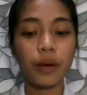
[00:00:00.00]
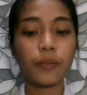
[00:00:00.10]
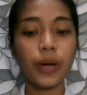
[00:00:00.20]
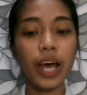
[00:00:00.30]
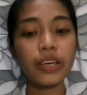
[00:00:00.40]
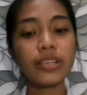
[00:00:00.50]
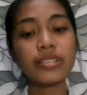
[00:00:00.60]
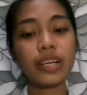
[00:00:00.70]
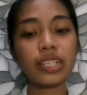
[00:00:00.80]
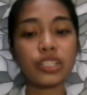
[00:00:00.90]
prions
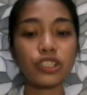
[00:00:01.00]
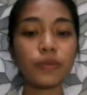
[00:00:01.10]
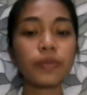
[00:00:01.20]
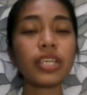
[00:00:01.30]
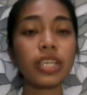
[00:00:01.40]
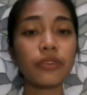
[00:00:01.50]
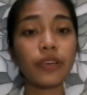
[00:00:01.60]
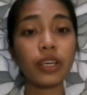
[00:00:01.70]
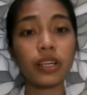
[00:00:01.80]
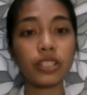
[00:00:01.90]
are extremely
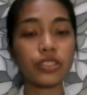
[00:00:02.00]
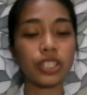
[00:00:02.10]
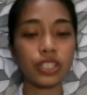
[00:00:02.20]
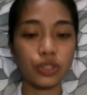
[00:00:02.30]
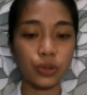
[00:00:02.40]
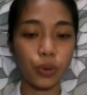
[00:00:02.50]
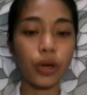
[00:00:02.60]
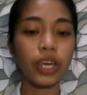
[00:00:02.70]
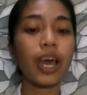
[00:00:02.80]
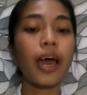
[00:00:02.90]
difficult to
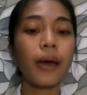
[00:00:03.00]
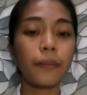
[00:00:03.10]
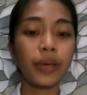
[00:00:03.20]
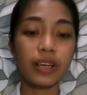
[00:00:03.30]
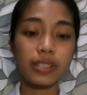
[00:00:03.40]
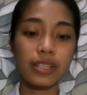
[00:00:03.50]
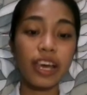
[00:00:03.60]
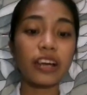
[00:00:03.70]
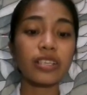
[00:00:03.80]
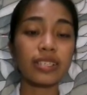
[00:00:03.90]
destroy because they
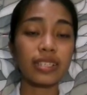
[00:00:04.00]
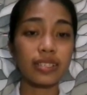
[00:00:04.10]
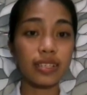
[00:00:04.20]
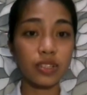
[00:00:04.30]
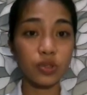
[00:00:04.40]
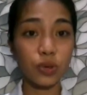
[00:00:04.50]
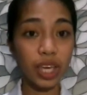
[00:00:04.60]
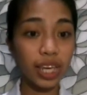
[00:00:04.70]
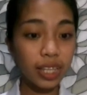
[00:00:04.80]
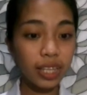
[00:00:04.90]
are resistant to
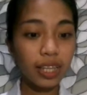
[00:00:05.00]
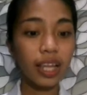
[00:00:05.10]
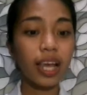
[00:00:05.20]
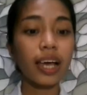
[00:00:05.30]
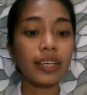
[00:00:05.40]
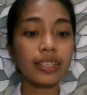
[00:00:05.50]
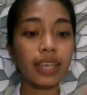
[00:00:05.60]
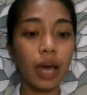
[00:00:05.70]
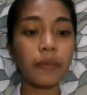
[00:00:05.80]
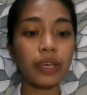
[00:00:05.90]
heat,
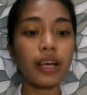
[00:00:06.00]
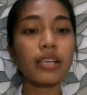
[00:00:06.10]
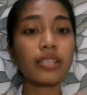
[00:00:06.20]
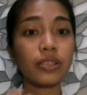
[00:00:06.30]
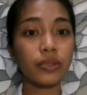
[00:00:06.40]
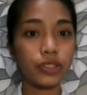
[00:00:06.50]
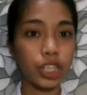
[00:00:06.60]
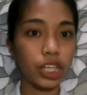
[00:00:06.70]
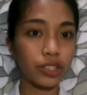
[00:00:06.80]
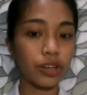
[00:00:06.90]
chemicals, and
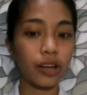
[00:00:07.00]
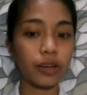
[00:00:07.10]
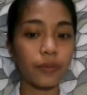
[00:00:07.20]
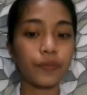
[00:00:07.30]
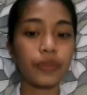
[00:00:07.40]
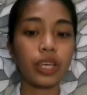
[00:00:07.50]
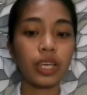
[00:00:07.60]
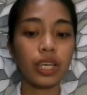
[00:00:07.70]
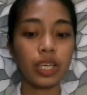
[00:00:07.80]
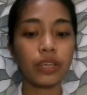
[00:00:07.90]
radiation.
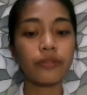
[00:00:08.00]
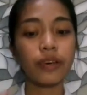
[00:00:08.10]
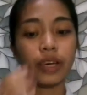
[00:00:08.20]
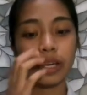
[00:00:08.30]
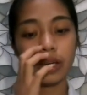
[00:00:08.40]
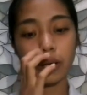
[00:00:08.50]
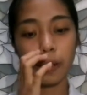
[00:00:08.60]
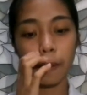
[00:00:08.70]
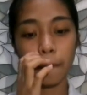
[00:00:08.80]
Even